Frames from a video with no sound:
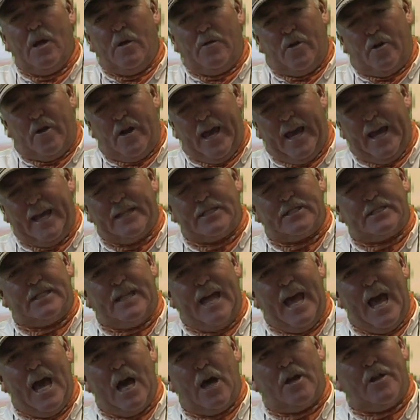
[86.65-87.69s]
Their heads
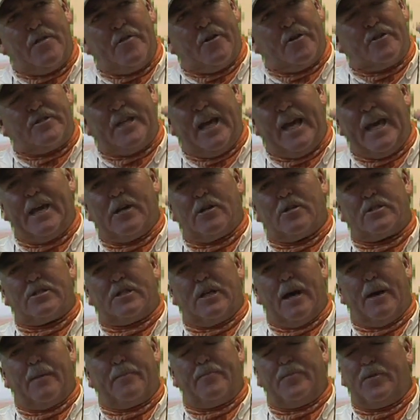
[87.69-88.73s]
down and their tails
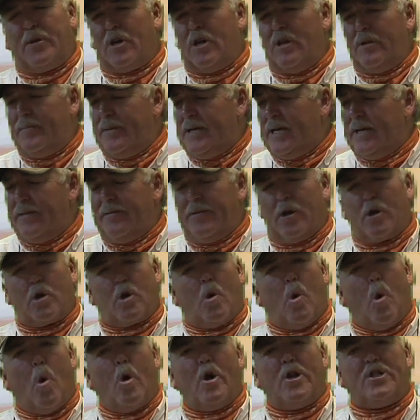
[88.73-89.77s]
up. They're going to be in there
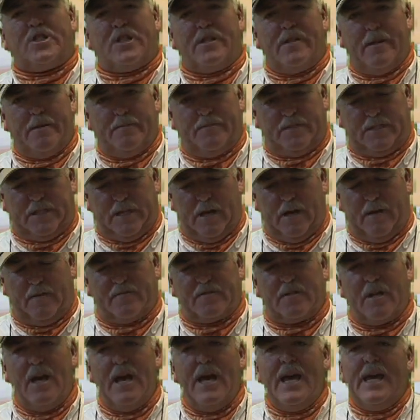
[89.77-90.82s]
gorging themselves.